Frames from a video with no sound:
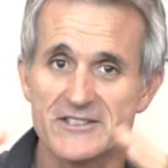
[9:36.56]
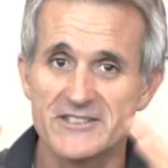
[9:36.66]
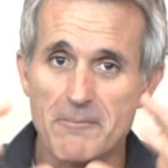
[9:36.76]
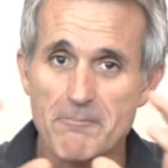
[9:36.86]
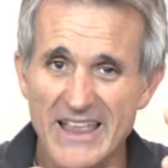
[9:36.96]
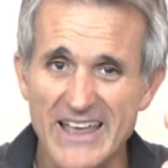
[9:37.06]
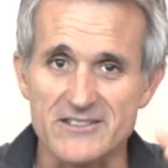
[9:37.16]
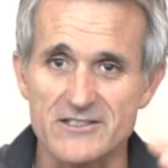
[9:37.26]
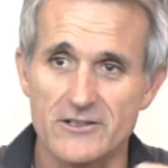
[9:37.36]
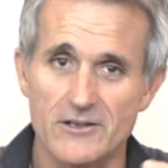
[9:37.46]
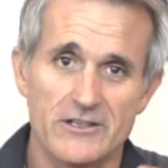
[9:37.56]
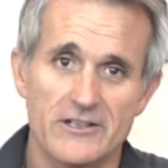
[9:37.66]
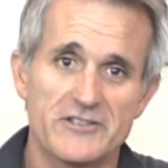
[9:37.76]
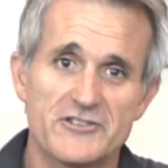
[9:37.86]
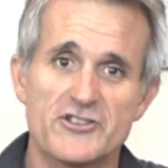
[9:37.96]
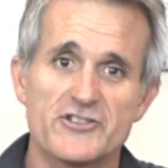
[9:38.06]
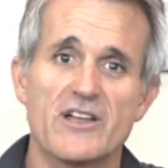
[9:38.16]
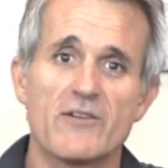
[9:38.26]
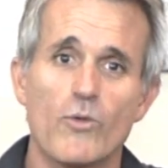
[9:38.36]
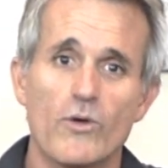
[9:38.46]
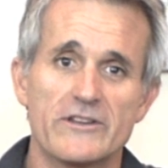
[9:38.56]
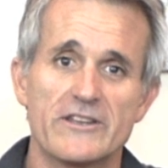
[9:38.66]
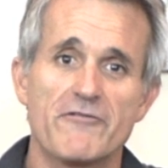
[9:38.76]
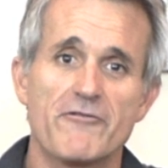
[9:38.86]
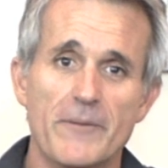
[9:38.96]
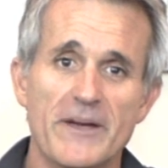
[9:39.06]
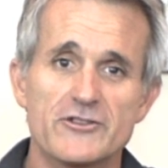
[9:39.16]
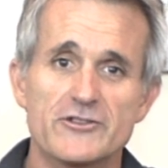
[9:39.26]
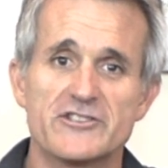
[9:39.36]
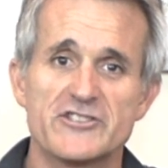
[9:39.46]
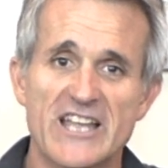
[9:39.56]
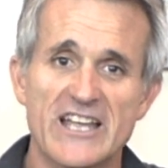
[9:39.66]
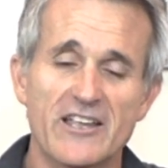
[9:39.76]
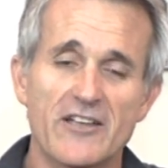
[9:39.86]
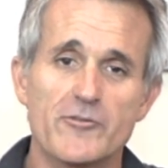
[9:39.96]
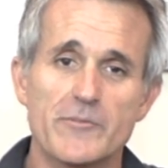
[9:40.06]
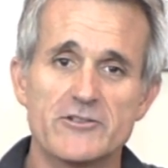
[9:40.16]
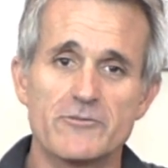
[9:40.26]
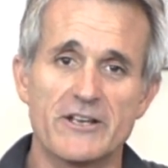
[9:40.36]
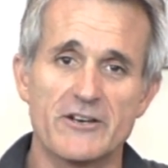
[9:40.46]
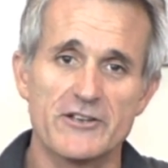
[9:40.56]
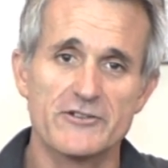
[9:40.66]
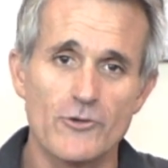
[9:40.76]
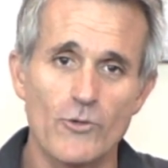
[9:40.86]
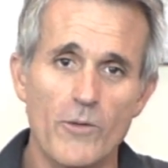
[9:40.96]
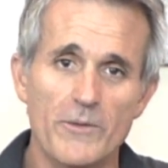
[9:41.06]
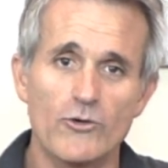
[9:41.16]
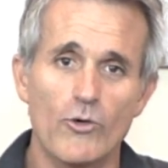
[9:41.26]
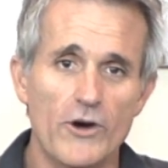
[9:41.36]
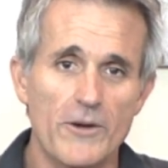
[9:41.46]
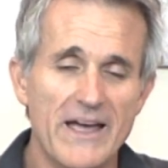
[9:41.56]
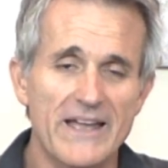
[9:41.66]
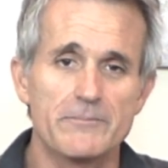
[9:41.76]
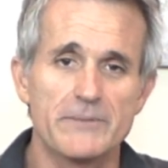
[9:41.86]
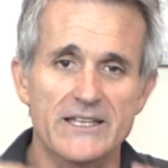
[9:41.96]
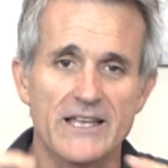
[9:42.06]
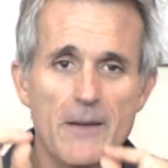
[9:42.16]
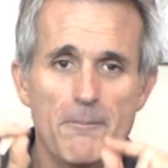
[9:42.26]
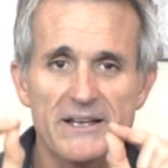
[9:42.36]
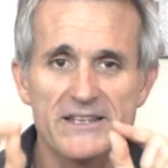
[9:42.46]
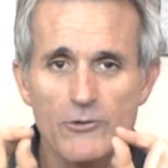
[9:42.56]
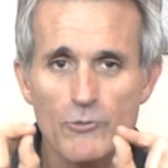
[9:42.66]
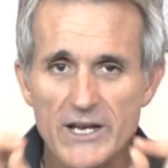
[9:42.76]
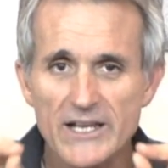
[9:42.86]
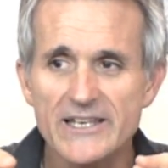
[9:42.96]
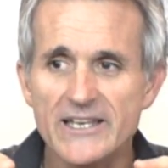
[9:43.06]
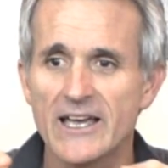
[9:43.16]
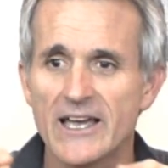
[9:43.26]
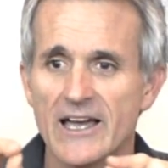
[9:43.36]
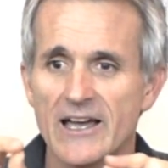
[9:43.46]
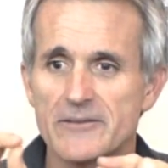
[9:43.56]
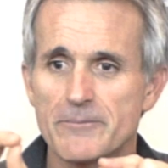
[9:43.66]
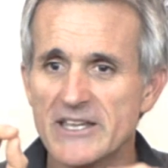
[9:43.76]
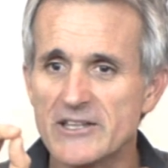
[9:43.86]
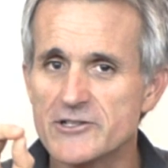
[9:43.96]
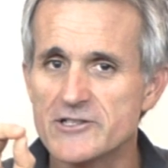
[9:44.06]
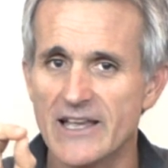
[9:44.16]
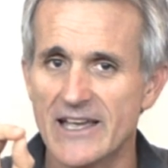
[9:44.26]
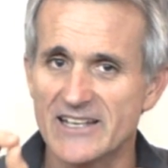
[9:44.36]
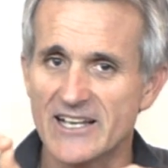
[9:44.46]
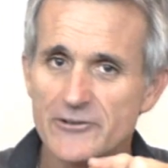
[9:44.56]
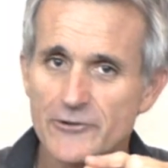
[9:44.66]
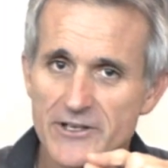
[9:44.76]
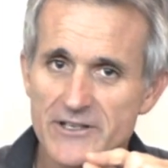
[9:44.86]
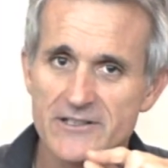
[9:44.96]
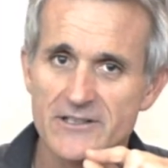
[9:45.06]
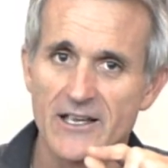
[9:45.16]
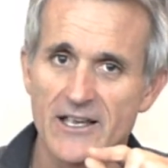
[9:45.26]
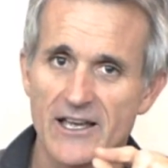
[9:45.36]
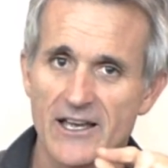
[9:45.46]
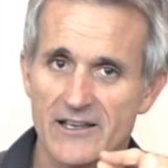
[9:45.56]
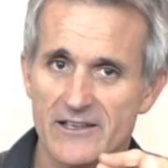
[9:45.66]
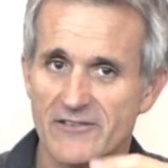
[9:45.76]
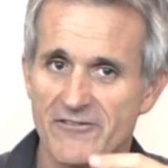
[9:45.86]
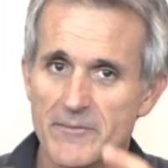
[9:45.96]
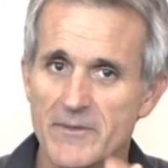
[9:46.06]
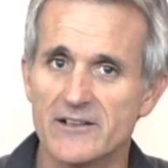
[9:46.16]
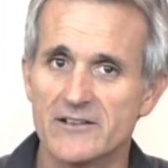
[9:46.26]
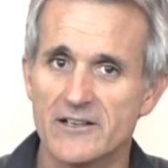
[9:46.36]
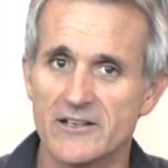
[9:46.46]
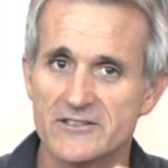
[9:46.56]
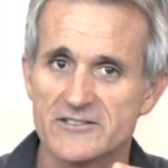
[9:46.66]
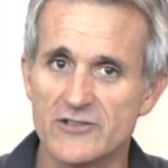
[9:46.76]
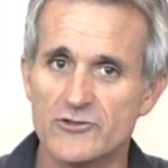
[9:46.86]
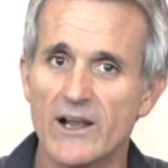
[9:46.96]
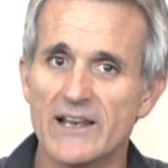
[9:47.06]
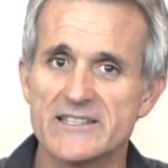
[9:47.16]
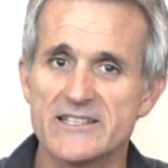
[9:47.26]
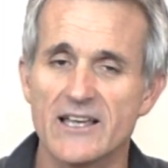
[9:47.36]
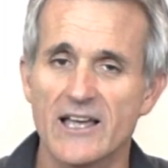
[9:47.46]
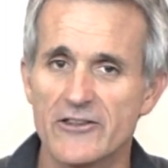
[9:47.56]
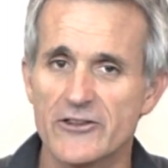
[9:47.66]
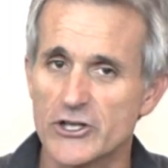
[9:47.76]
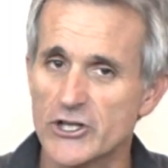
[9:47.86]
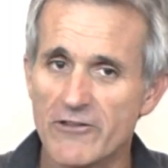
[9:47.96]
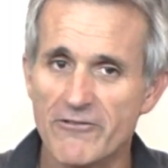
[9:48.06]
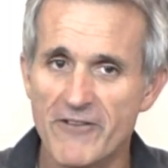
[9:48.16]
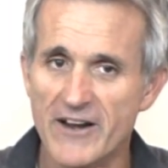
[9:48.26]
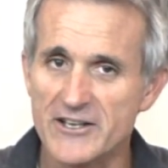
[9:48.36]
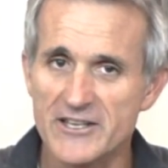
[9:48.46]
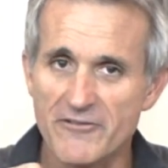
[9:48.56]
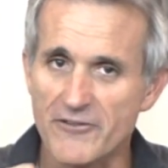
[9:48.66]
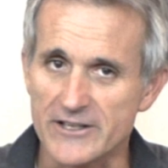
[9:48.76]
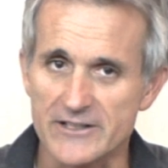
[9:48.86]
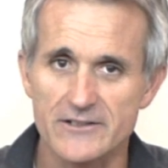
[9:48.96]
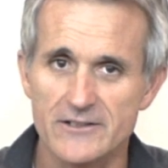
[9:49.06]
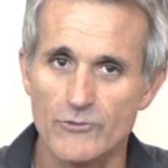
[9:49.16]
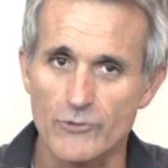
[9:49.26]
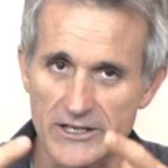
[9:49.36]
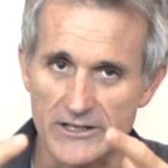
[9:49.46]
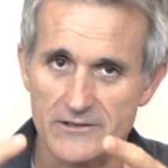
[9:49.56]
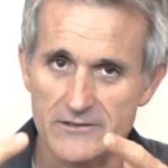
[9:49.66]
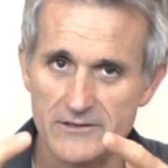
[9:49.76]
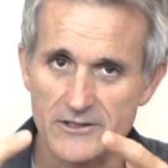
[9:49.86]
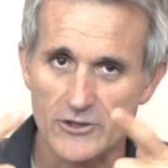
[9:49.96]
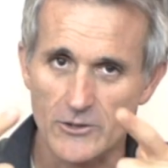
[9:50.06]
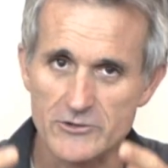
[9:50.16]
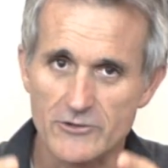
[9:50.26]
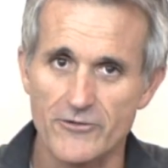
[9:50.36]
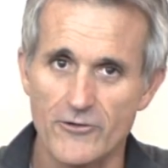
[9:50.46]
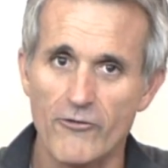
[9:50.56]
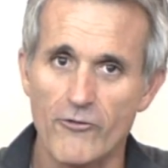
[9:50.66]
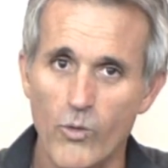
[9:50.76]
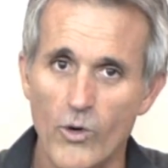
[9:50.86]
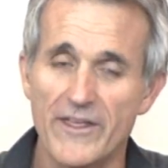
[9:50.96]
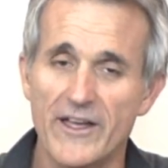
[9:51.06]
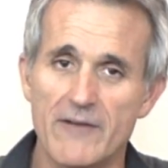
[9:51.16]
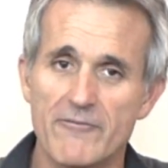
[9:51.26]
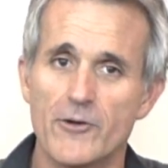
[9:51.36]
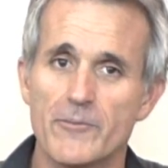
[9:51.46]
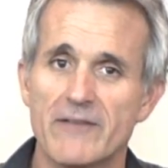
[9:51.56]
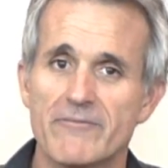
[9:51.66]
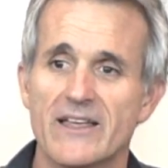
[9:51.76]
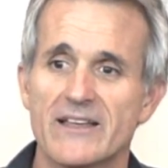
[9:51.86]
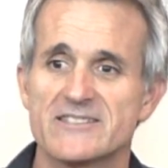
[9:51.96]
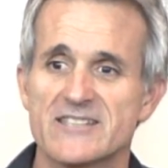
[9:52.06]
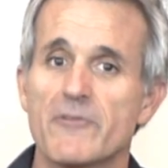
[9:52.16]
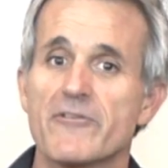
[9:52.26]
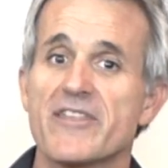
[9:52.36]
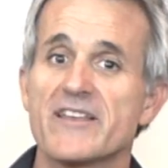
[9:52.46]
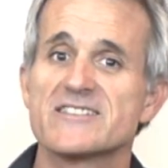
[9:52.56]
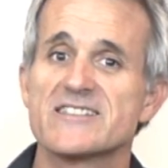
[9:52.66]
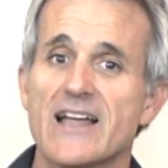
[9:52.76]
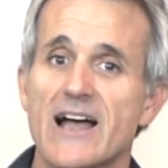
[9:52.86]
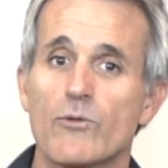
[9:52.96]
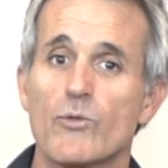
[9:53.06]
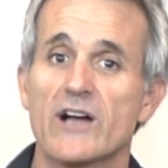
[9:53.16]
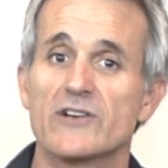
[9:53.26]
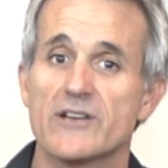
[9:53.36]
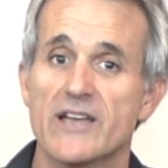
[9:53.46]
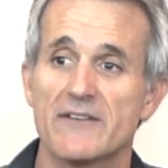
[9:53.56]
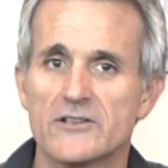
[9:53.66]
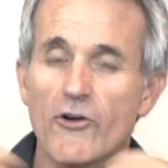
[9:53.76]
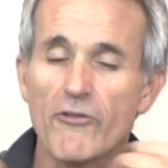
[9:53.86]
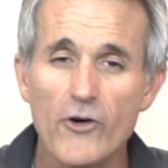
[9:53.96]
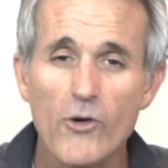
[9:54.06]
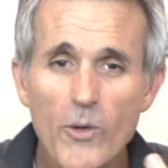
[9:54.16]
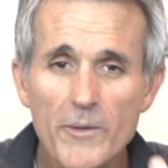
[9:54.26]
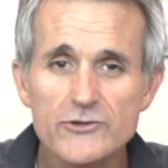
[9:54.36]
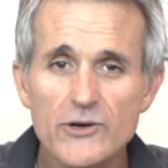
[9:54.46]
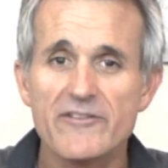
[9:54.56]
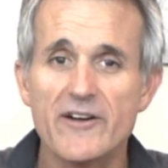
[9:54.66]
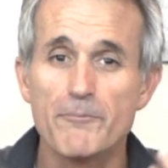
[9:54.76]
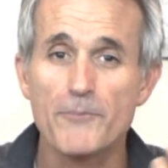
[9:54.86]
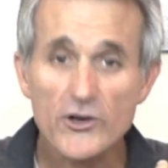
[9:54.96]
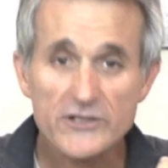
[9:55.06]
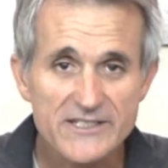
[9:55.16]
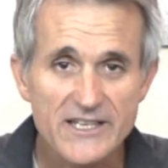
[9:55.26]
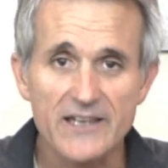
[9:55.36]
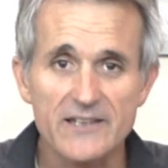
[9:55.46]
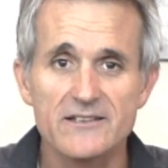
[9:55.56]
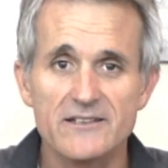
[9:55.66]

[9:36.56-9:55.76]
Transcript: same place. It's just that the information, the genetic information, creates you a woman or a man, but really, the penis and the clitoris and the female sexuality, they're not very different, really, in terms of where they come from and some of the things we actually have. So for a woman to have a prostate,